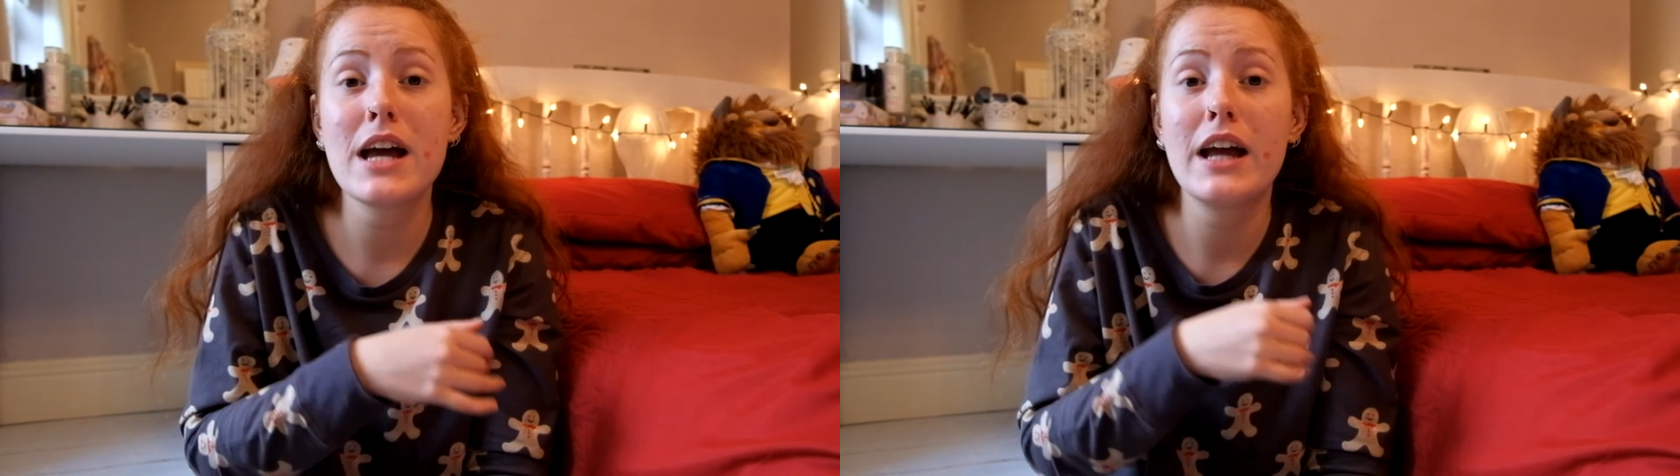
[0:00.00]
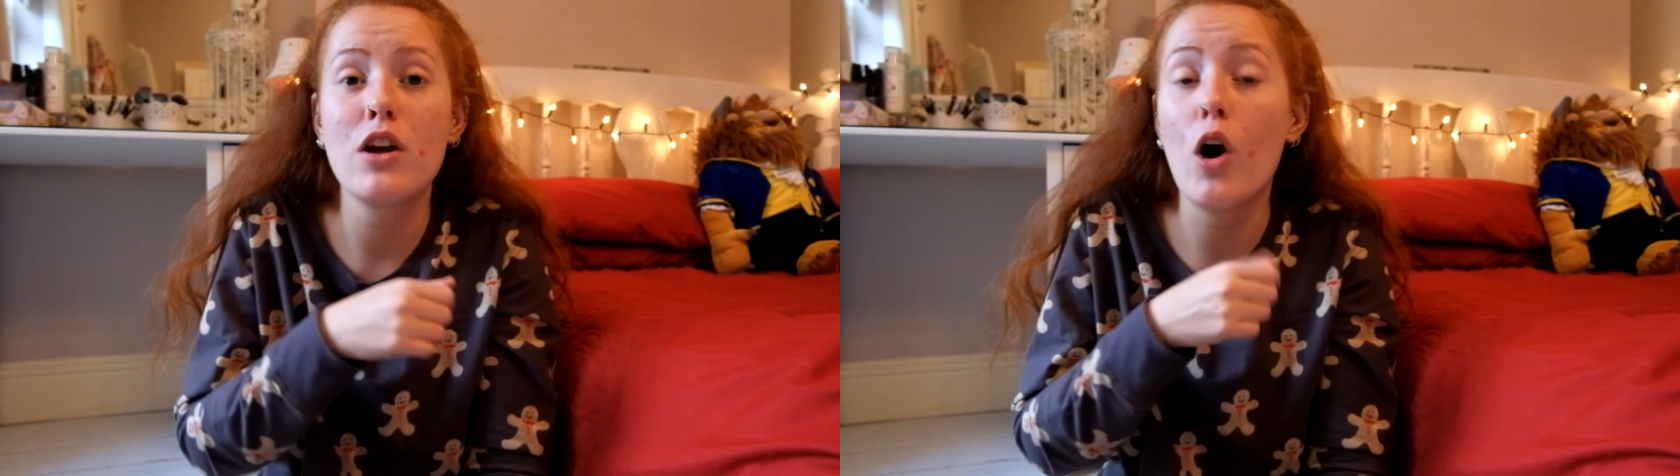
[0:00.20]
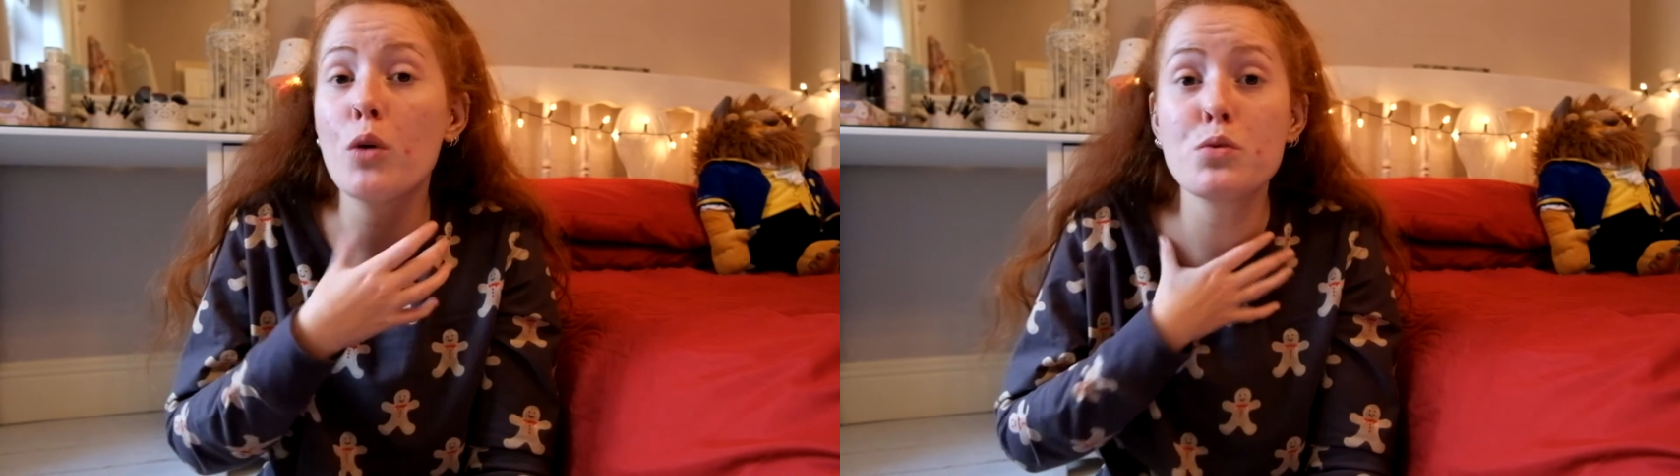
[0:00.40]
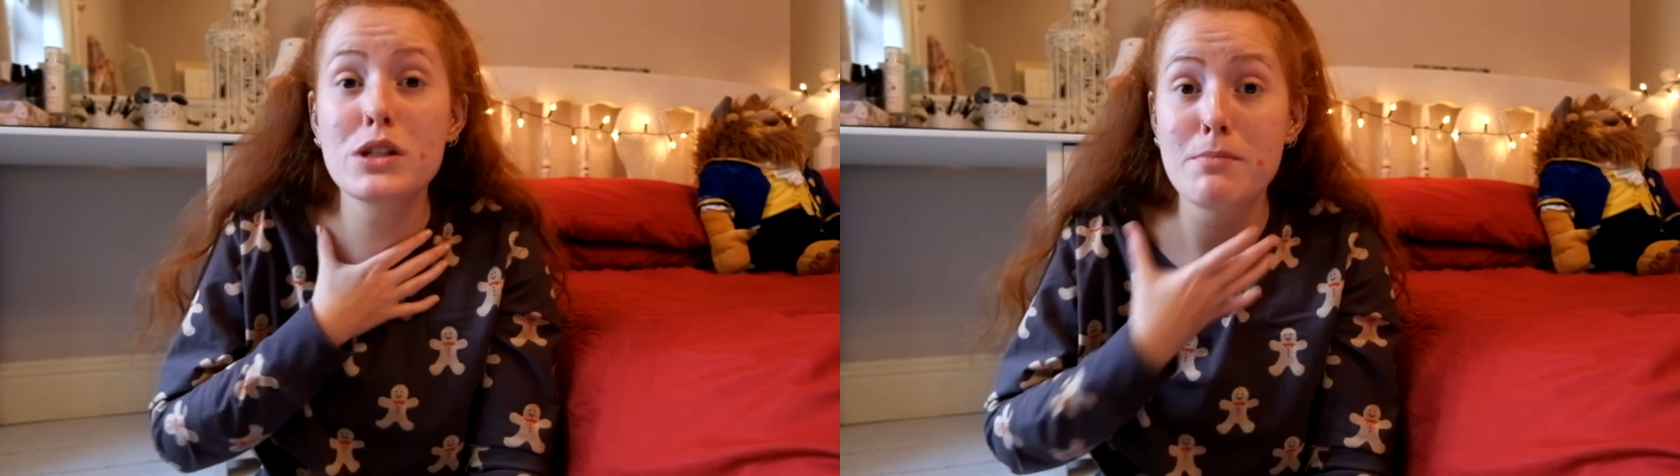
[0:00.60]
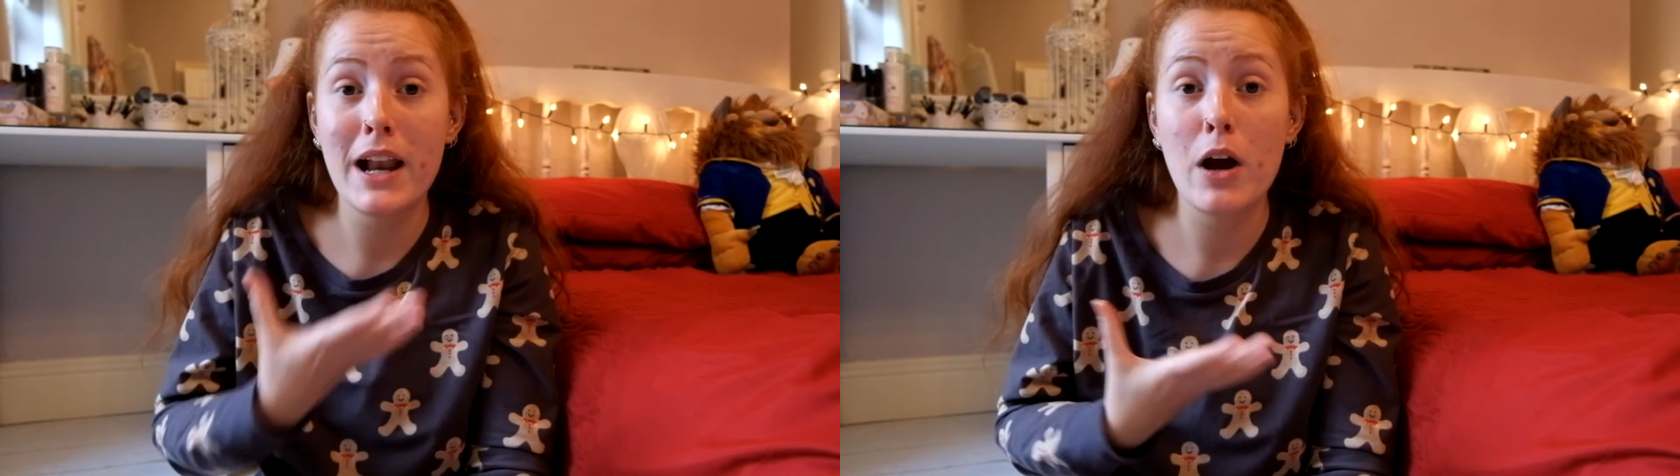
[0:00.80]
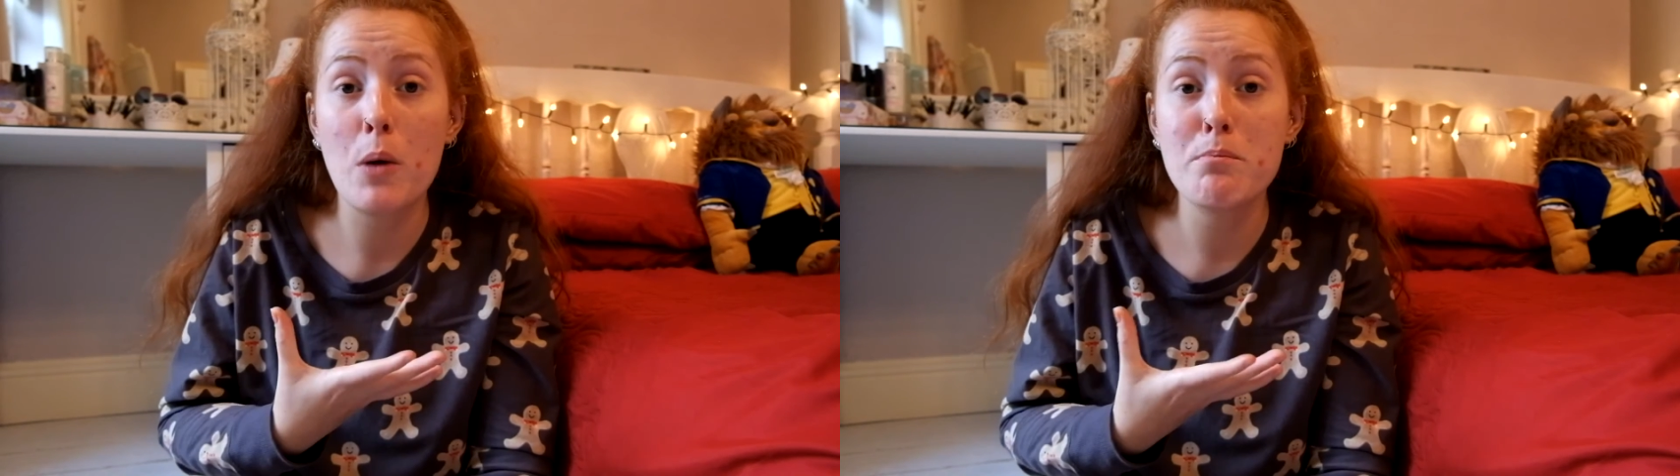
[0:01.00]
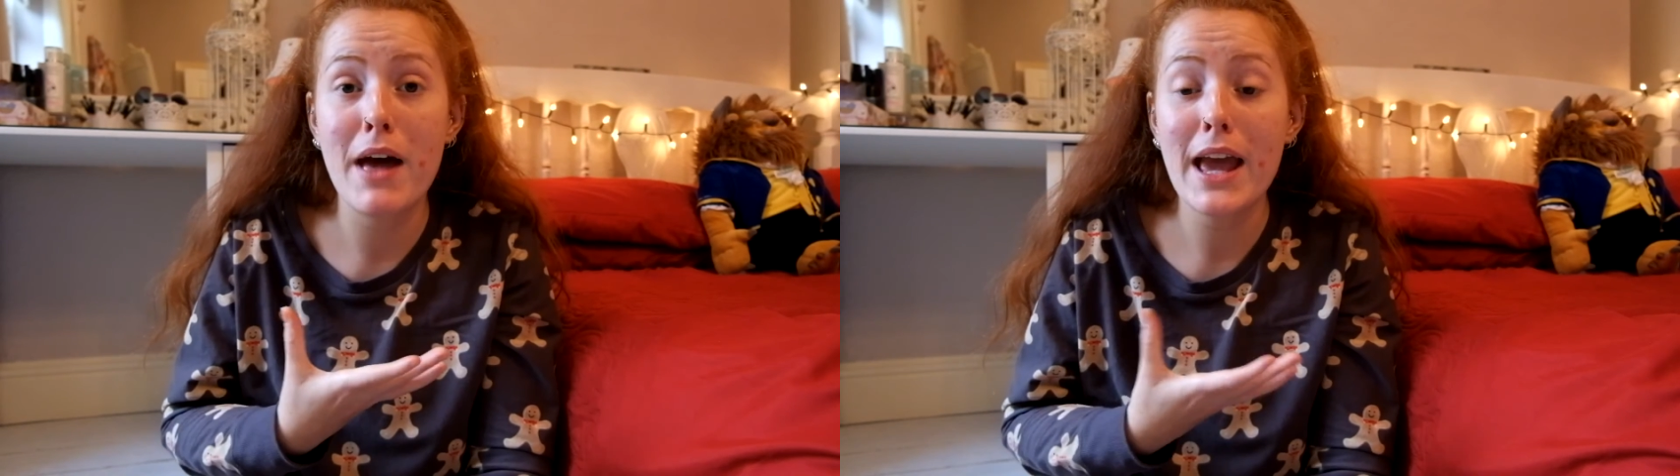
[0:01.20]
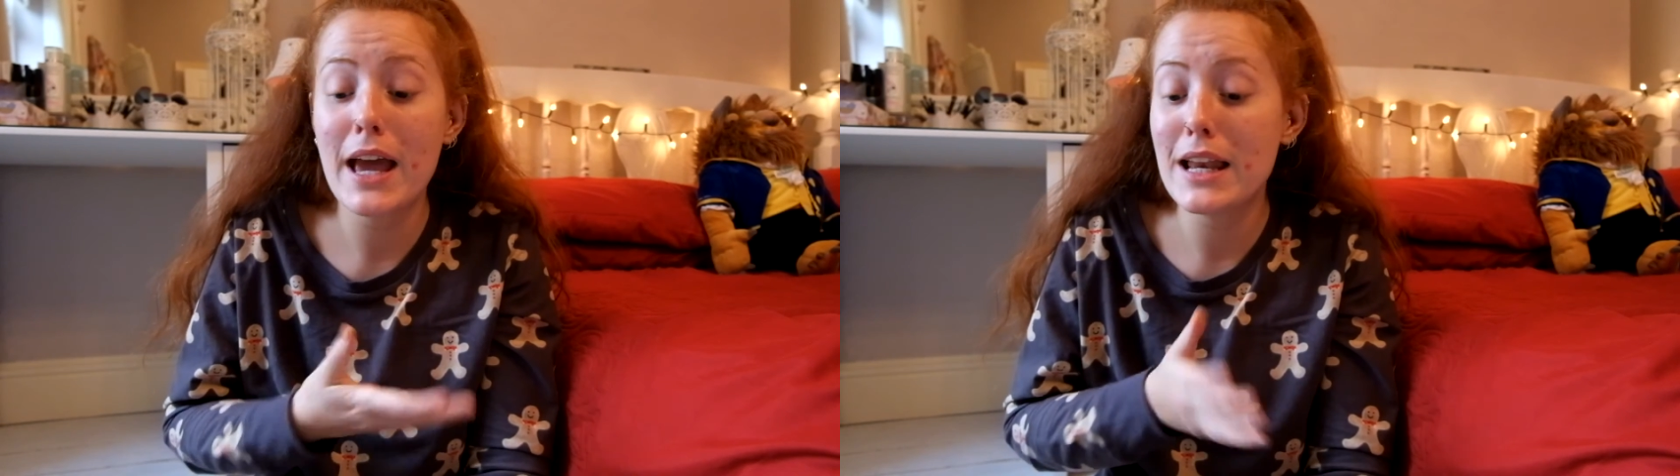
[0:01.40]
and I will smell it on
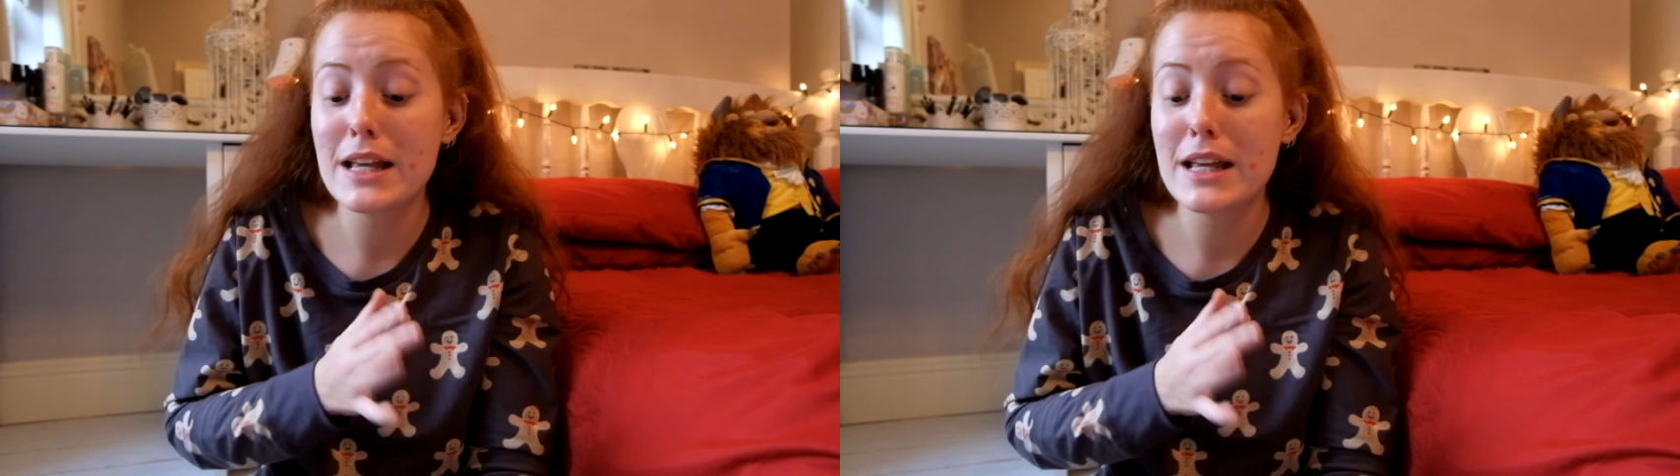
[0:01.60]
me and